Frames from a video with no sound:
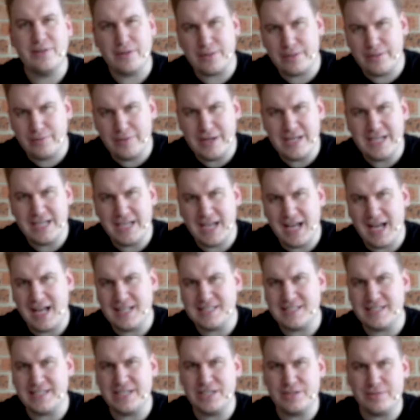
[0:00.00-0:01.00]
are 3
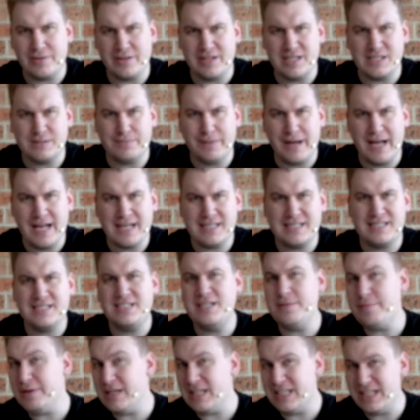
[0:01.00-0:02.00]
cards in each one of these packs, and
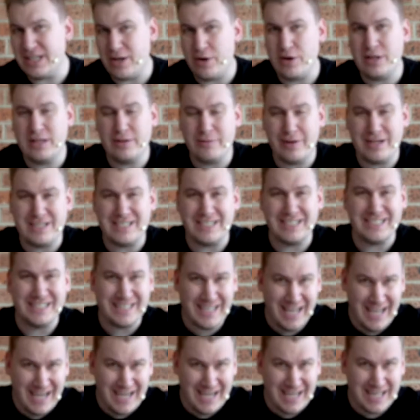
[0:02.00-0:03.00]
typically the only way to
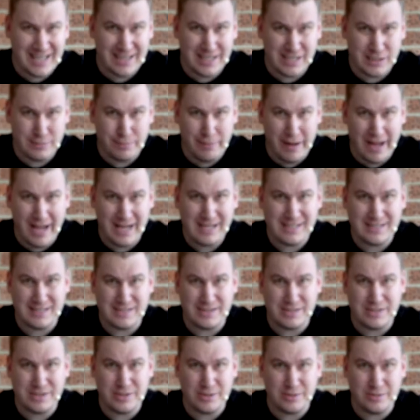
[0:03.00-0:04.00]
get any of these packs
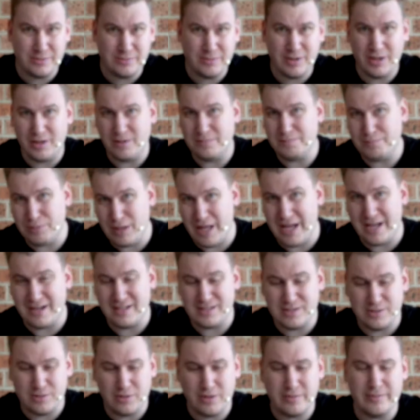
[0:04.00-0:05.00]
is to, well, play in
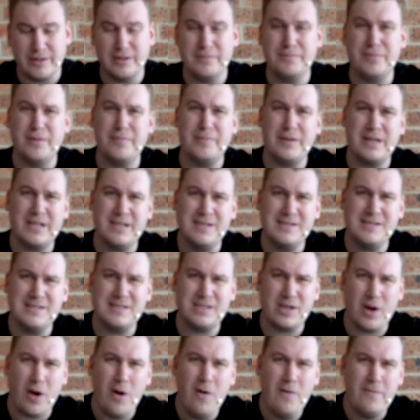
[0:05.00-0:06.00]
a tournament. But
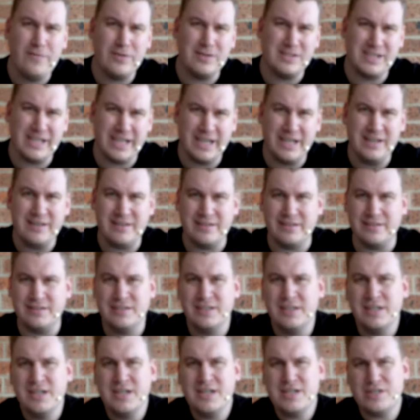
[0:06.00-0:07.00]
because COVID's hit
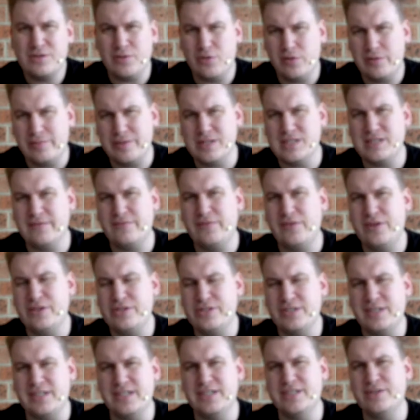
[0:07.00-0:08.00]
and tournaments are
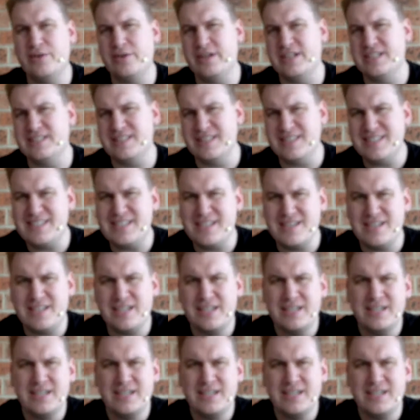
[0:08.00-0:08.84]
virtually non-existent,